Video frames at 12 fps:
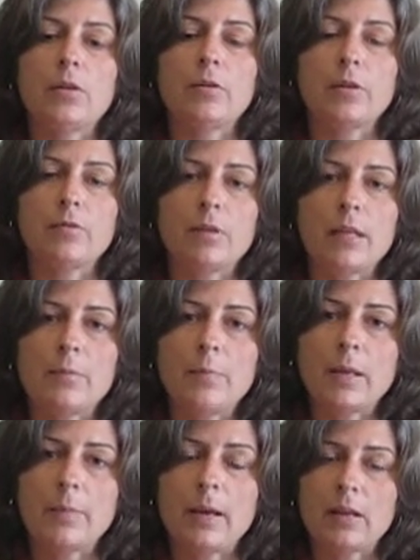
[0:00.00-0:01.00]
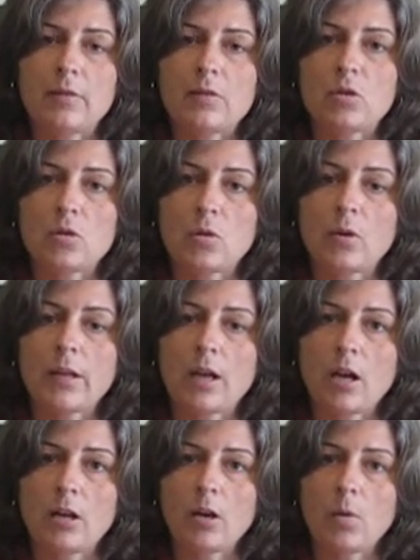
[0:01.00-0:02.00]
You can read a bit about his story
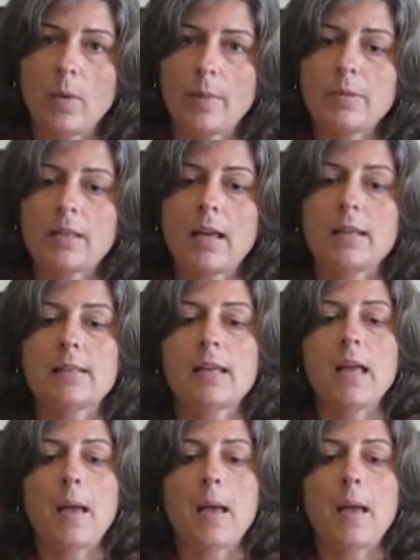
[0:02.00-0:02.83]
on our website,